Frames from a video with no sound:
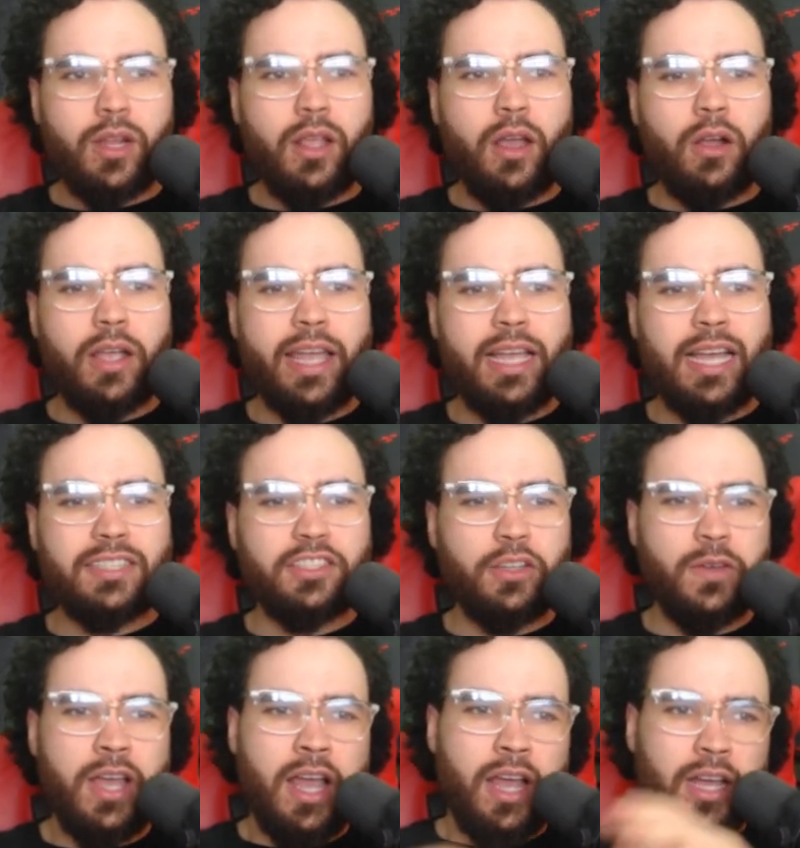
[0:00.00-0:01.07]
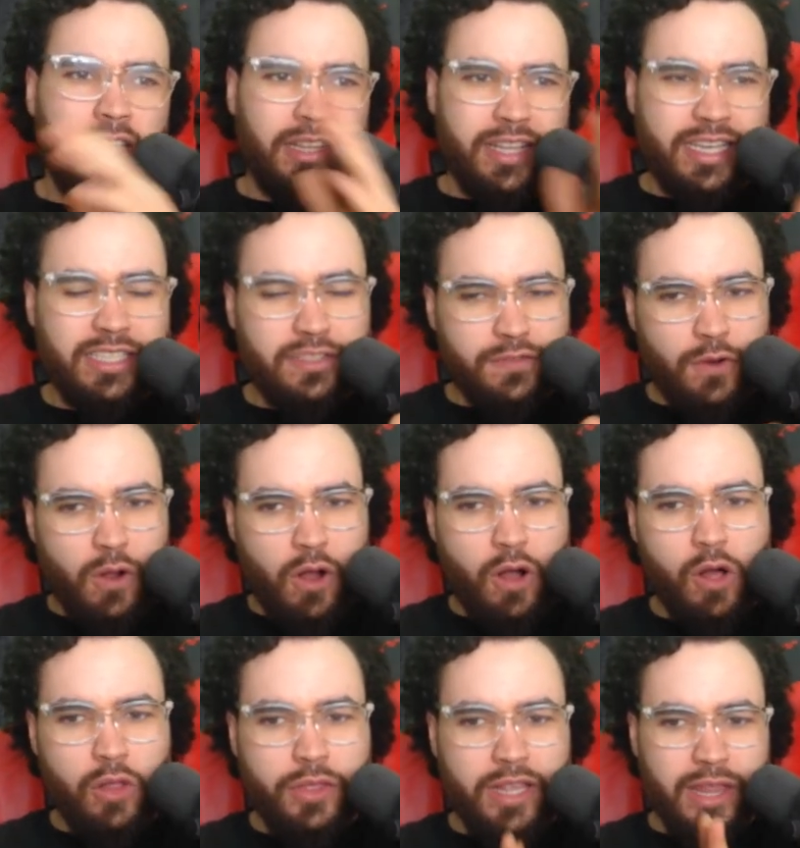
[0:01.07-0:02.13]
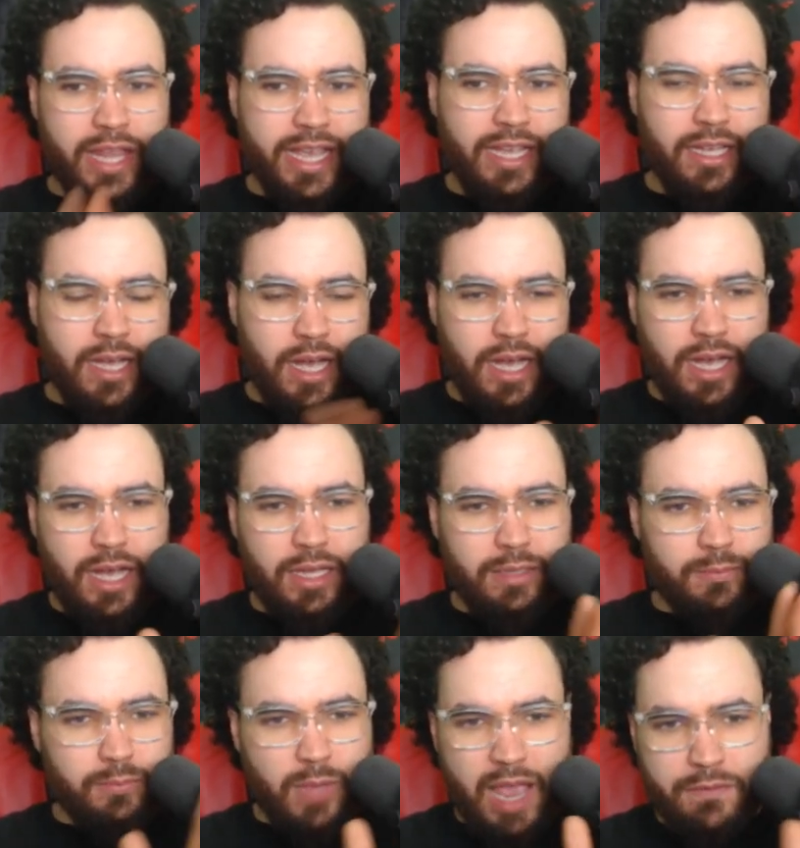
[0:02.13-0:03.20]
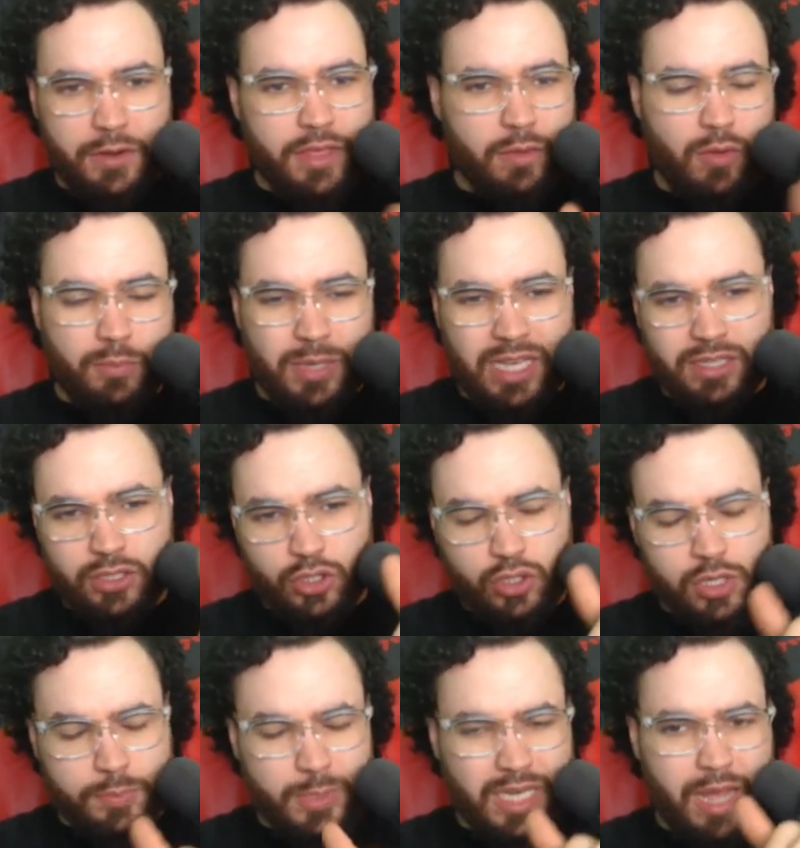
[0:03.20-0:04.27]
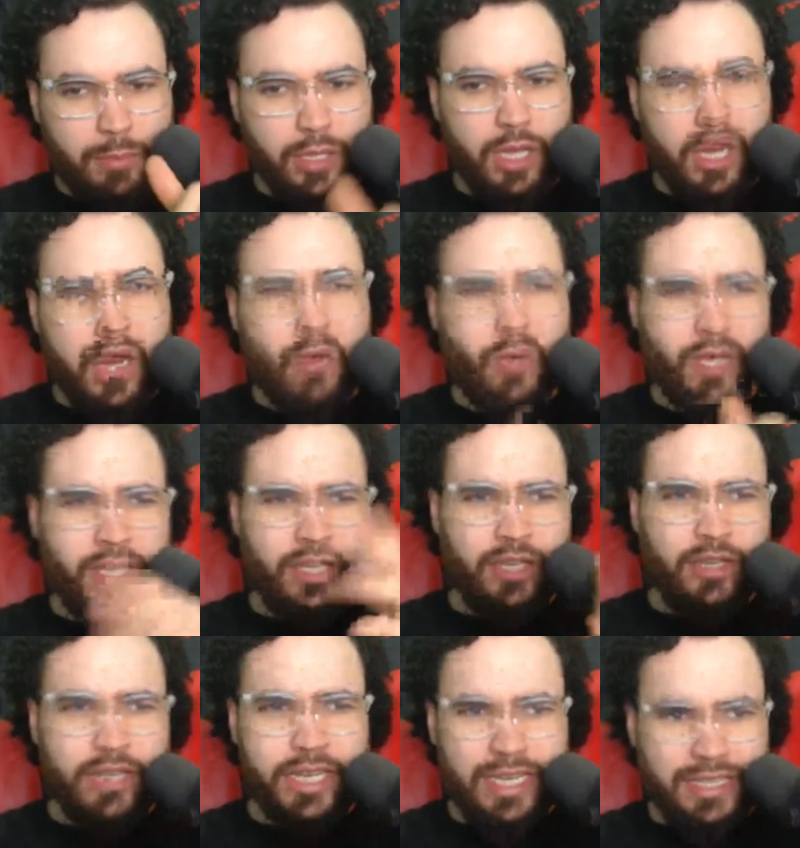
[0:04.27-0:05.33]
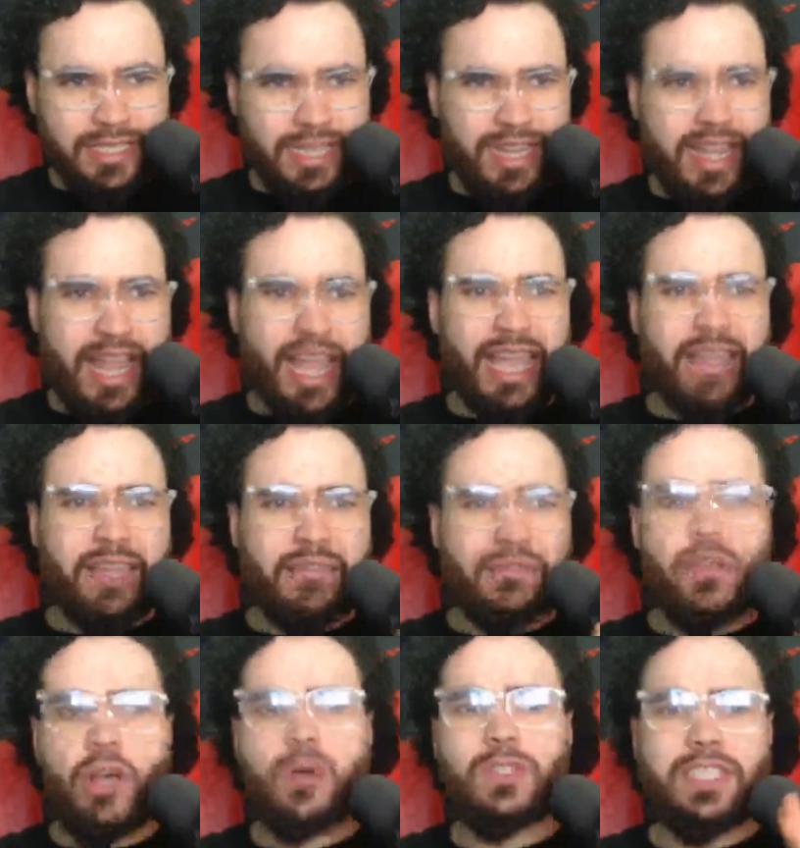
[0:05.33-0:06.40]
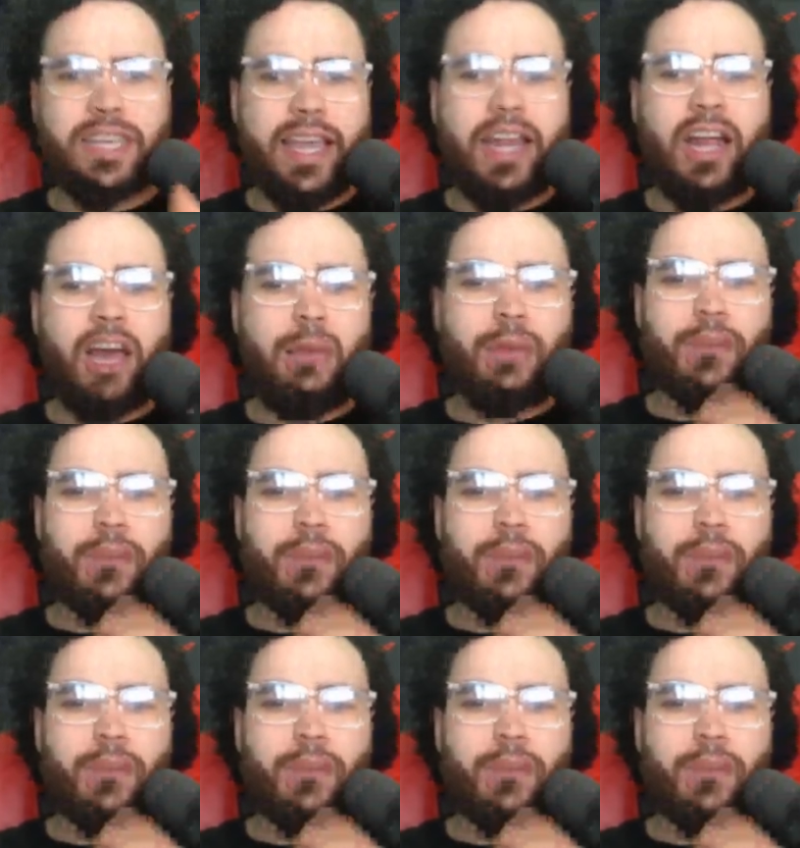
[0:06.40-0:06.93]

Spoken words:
Okay, guys, so links for all the everything will be in the description down below. Here is Langflow's GitHub.